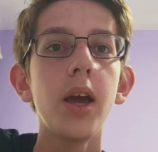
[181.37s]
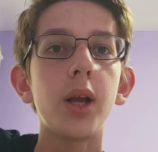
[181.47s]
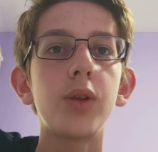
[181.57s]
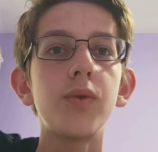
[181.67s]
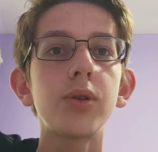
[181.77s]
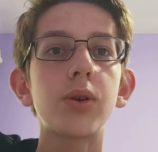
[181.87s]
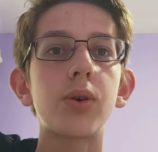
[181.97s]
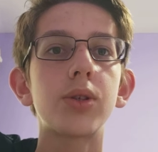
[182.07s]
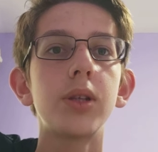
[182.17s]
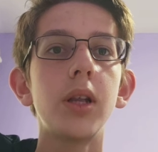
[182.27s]
It was
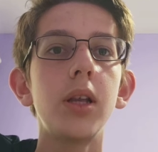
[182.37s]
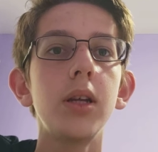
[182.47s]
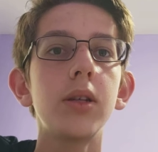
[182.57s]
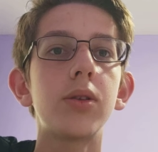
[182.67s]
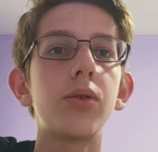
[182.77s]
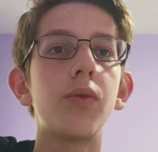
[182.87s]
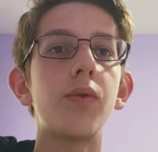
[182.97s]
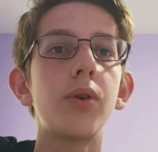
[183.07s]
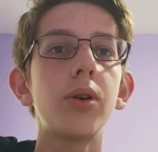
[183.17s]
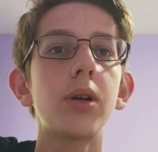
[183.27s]
originally the
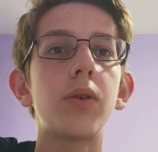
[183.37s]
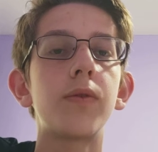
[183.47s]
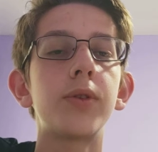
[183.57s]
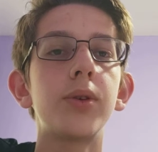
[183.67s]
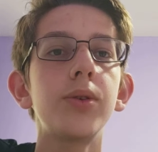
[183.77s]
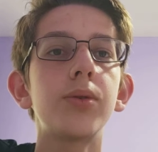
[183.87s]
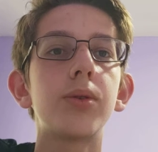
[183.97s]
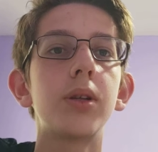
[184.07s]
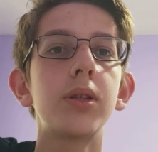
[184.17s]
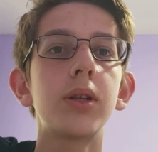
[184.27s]
work of two
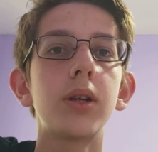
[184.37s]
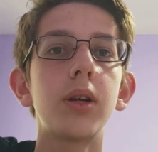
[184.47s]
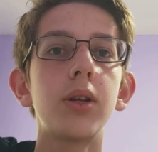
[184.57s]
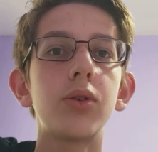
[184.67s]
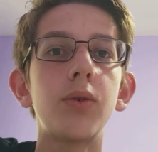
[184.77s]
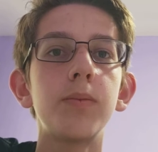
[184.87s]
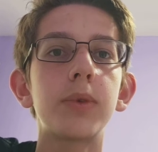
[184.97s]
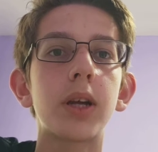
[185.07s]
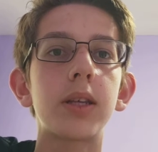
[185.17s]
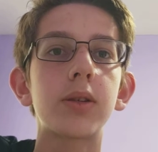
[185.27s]
students, Tom
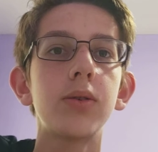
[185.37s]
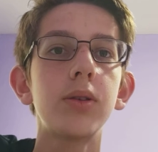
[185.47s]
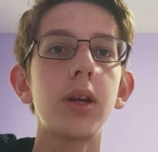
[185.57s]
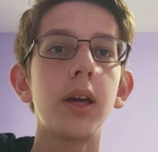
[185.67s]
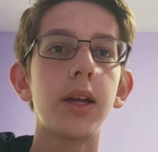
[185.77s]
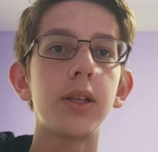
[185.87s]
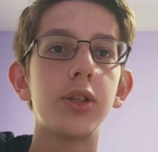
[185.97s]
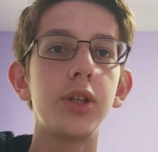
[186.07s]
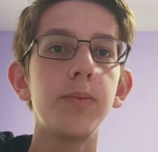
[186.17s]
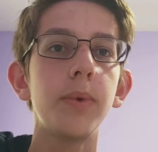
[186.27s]
Trescott and
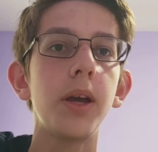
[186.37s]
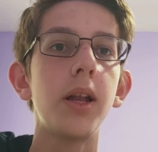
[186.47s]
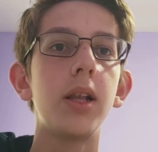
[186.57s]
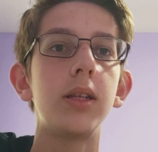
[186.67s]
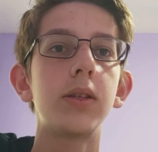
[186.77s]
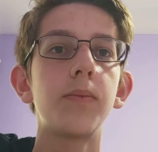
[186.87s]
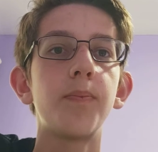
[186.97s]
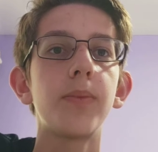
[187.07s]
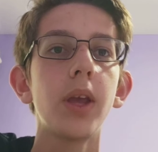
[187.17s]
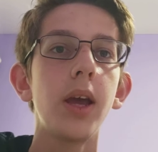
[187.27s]
Jim Ellis.
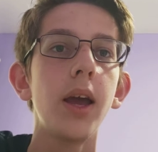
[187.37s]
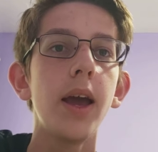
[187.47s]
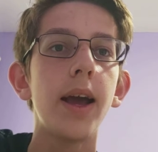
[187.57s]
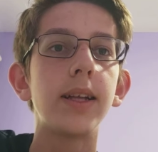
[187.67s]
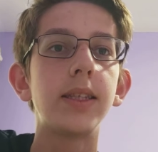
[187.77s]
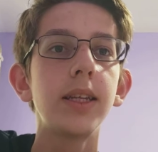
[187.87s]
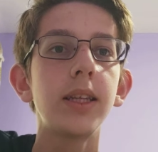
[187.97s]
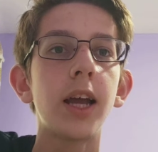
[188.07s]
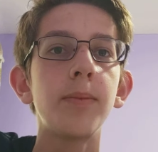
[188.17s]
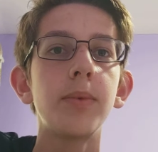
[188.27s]
At that
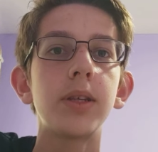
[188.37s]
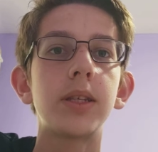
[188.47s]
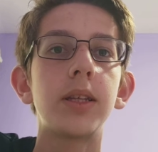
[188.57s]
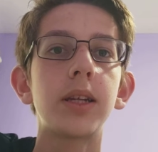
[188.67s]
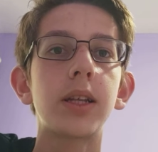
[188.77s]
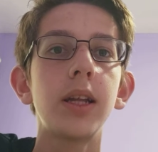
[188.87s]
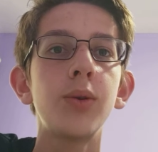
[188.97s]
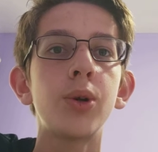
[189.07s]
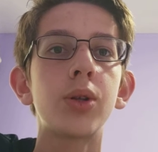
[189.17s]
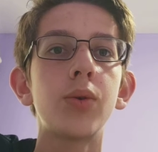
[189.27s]
time, the internet
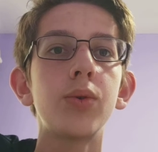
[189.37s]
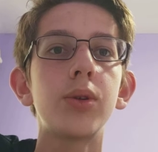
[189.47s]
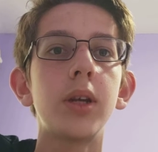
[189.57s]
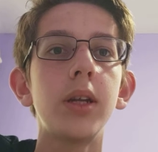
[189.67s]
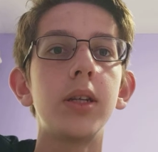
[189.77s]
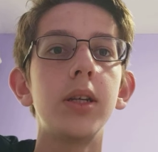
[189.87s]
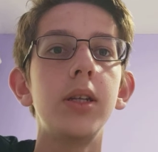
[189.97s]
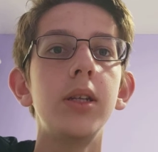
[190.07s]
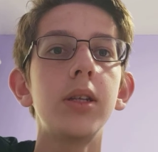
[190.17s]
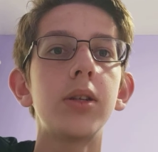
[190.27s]
we know today
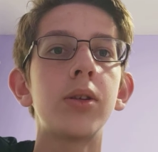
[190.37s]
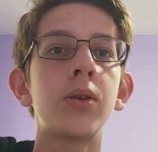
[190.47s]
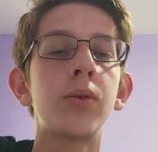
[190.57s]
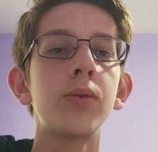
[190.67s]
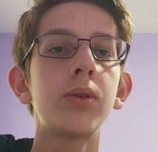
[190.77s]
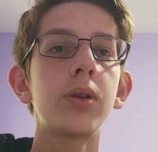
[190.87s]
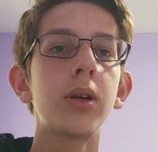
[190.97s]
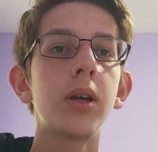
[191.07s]
did not